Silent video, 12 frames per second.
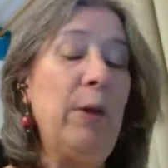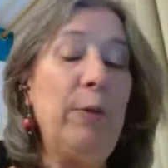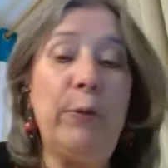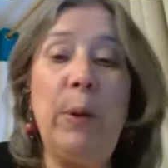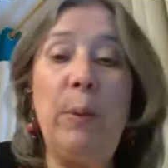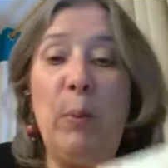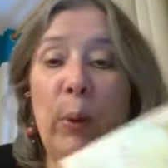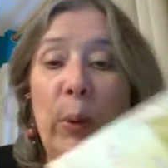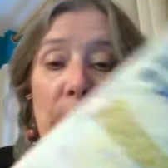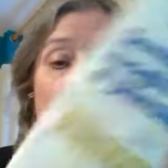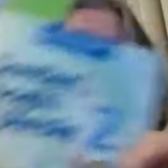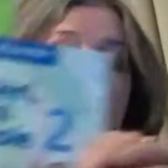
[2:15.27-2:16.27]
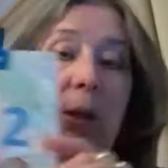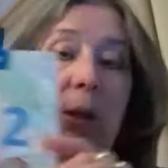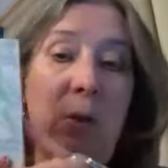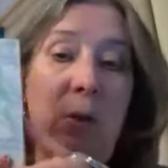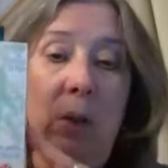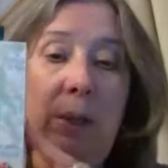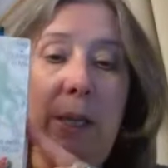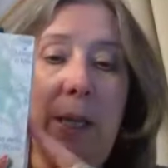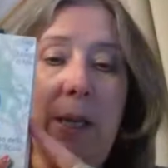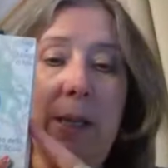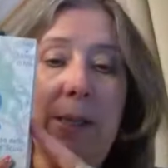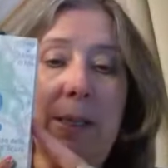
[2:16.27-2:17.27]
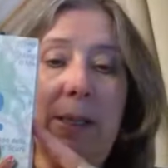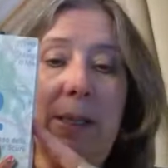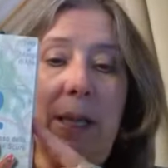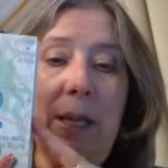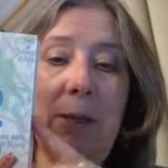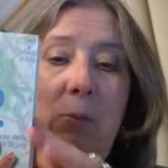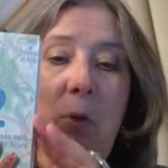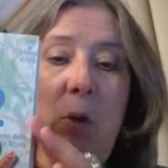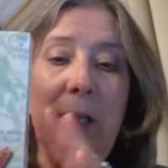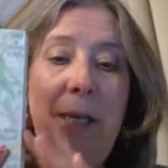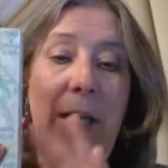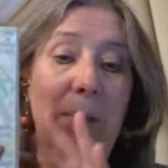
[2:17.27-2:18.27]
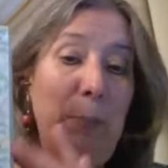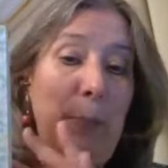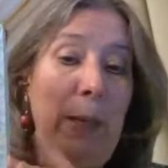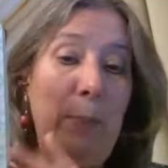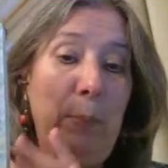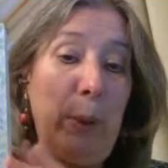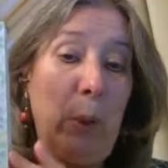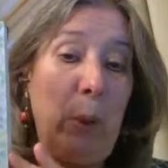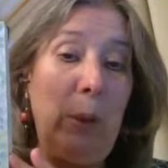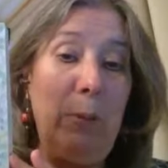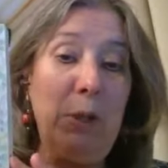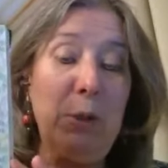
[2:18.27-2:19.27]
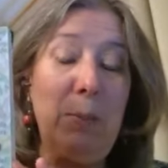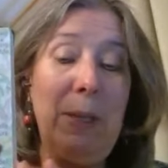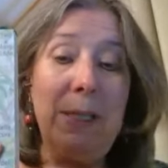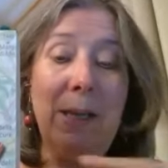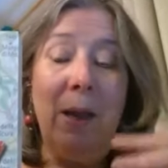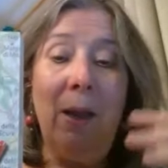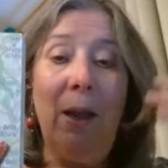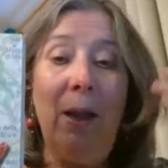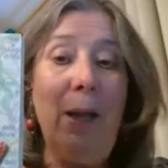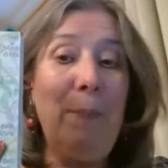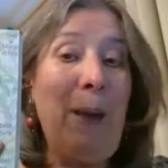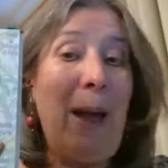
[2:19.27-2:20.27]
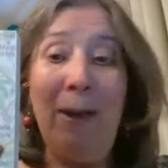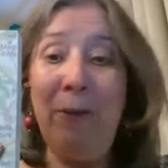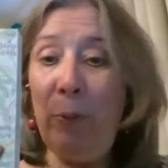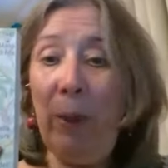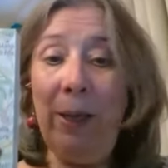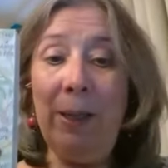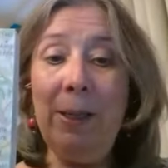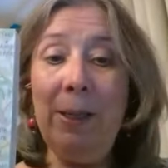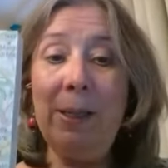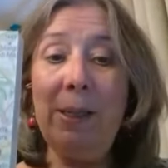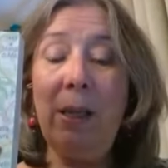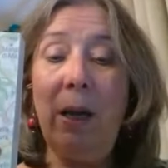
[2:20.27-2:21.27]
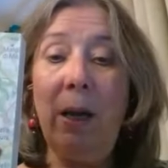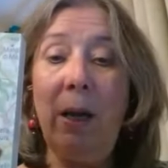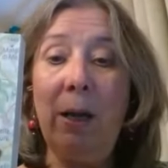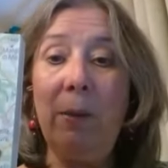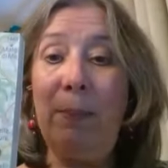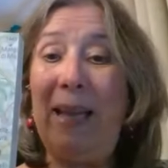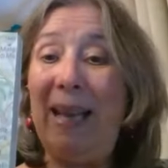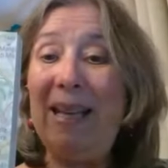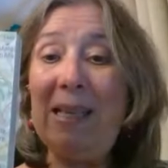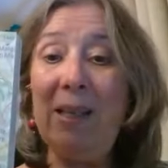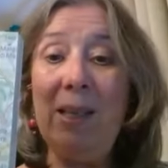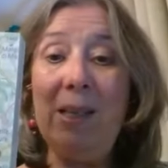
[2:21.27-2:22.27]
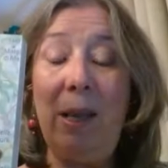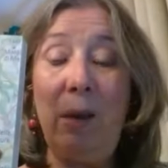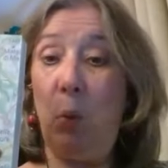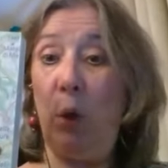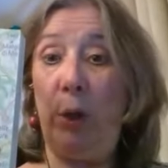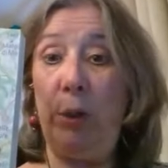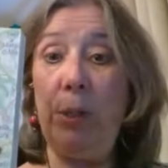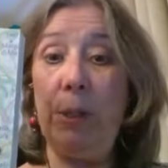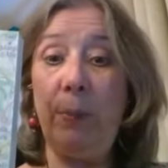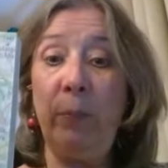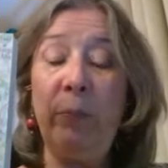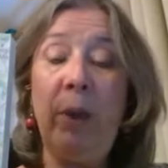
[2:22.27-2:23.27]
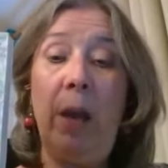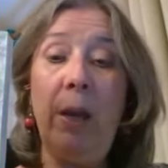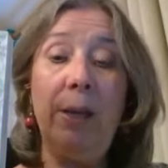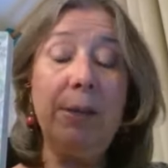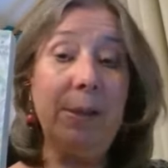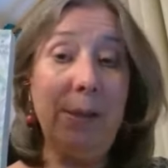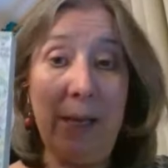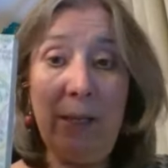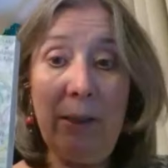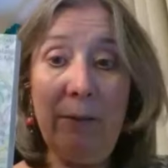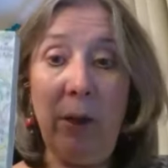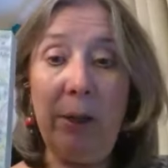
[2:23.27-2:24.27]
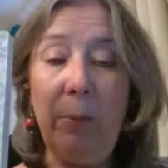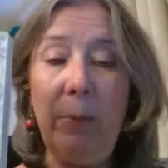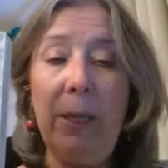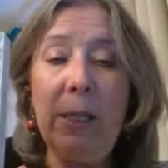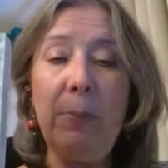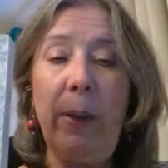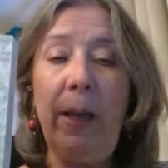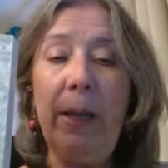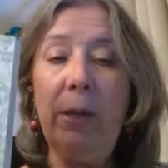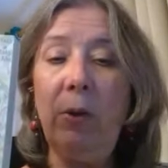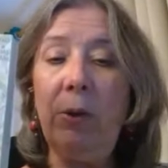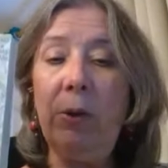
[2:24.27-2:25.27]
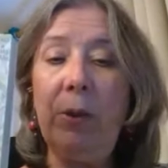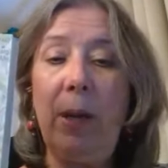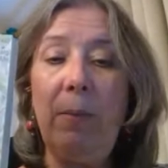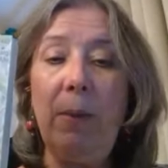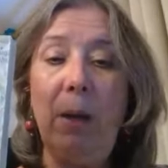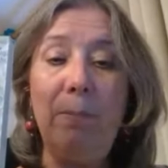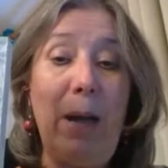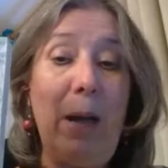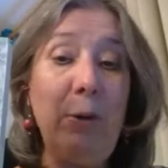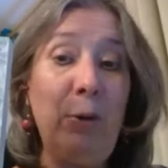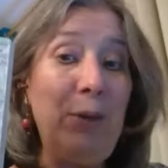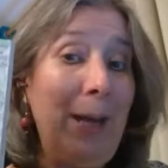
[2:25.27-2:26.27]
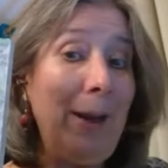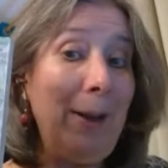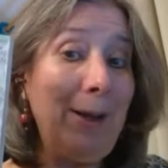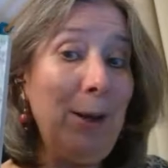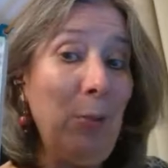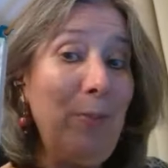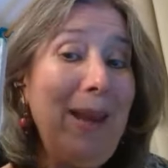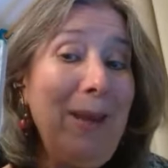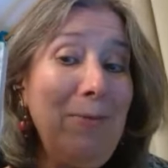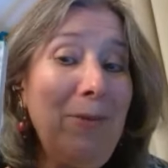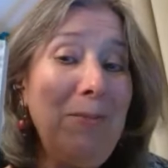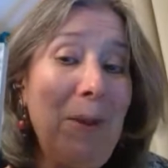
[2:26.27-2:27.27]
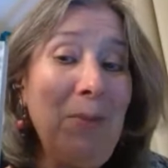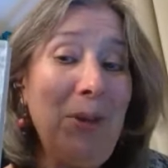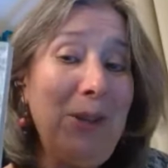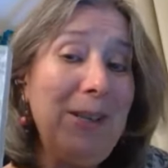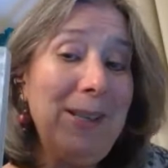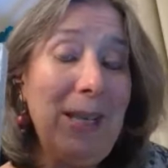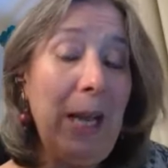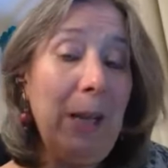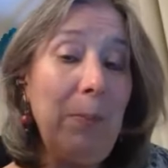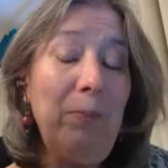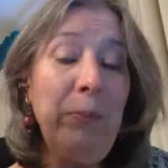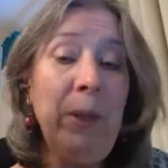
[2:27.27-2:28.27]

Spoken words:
from a book called Sentieri, Luoghi e Paroli, which means pathways, places, and words. It's the second volume, and it's by an author named Mauro Neri. You may remember his name